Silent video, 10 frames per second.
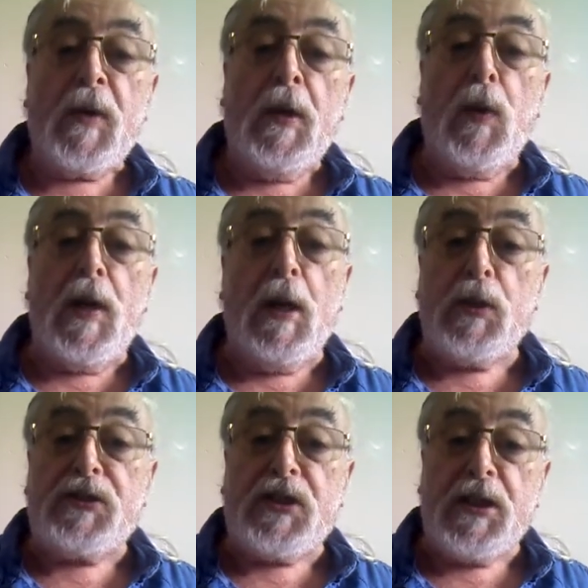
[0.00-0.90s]
When I was
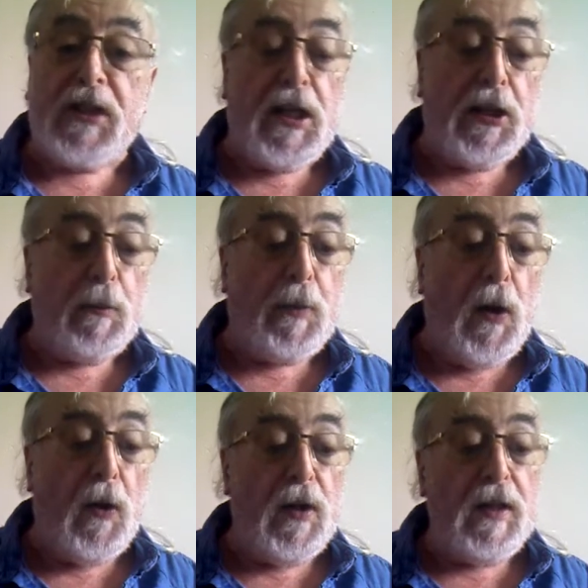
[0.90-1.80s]
just a little
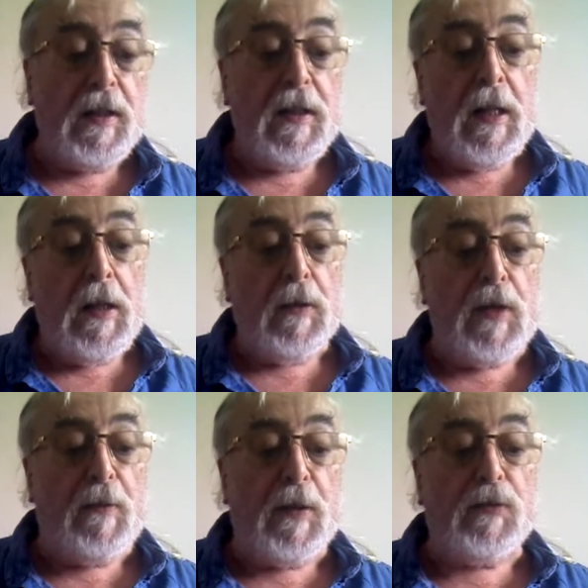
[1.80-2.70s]
boy, the
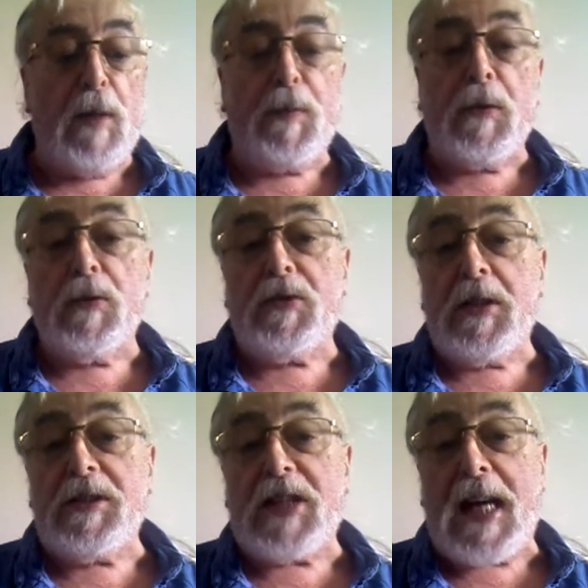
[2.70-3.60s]
river rippled and
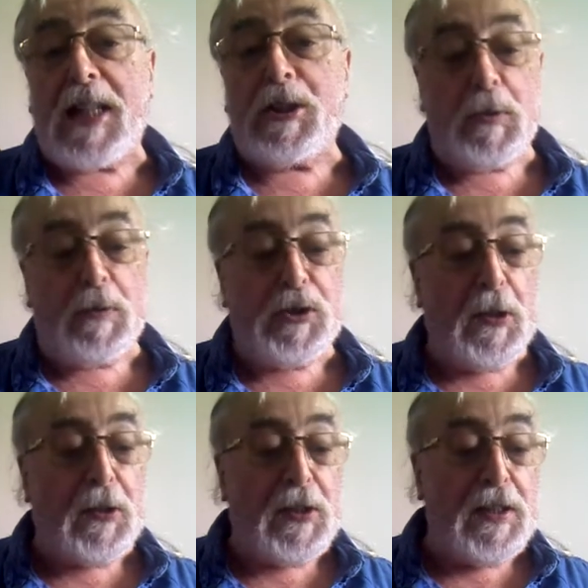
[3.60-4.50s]
dashed with
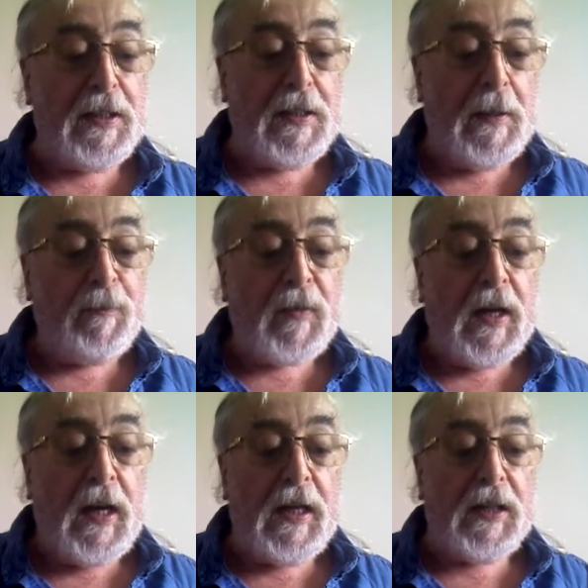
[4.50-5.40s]
joy, and
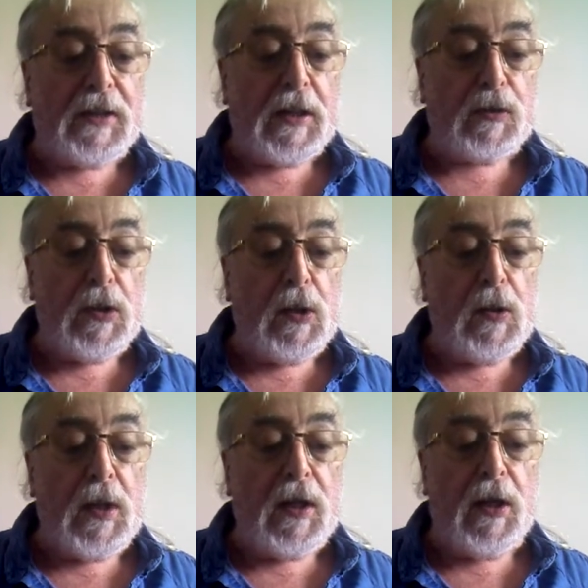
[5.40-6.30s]
as I grew
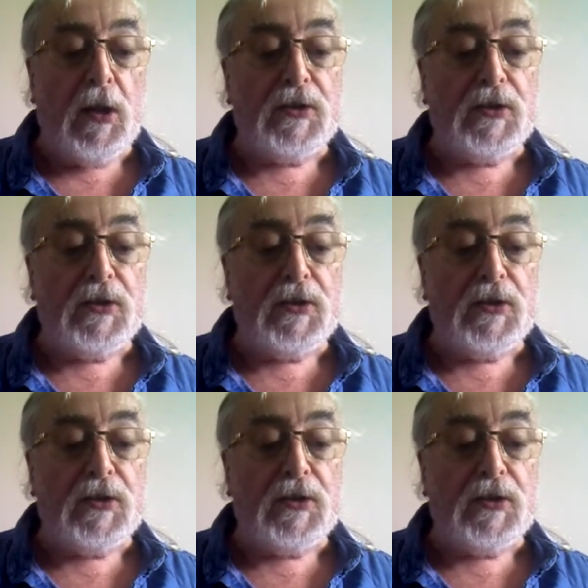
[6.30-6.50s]
and longed to